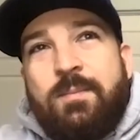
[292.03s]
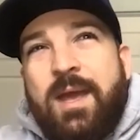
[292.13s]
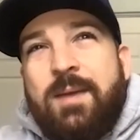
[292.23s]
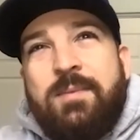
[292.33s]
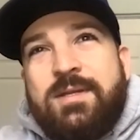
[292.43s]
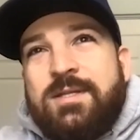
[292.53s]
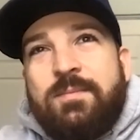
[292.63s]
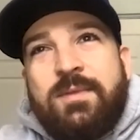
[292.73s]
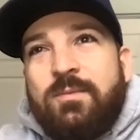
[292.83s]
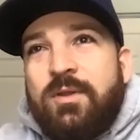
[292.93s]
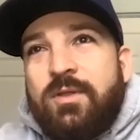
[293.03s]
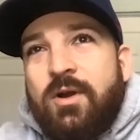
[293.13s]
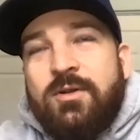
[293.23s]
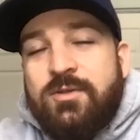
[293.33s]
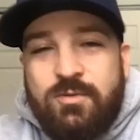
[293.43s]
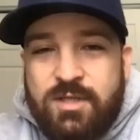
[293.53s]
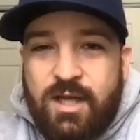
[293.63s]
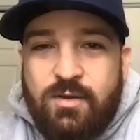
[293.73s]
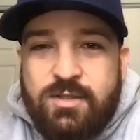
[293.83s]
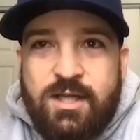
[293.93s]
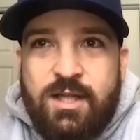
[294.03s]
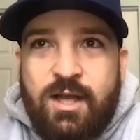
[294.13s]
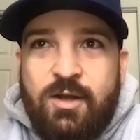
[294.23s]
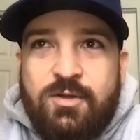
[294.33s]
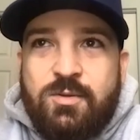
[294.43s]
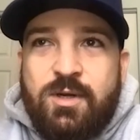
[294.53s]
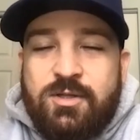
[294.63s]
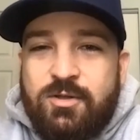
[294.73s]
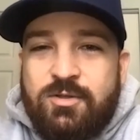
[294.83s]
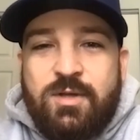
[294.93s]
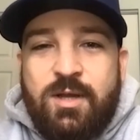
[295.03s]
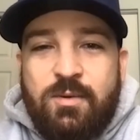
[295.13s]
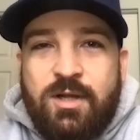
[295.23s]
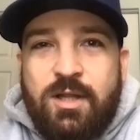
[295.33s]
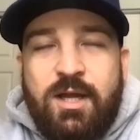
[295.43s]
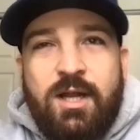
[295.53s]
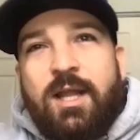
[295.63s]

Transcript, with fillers: Maybe something with cartoons, like I was saying, like I used to watch Cartoon Network a lot.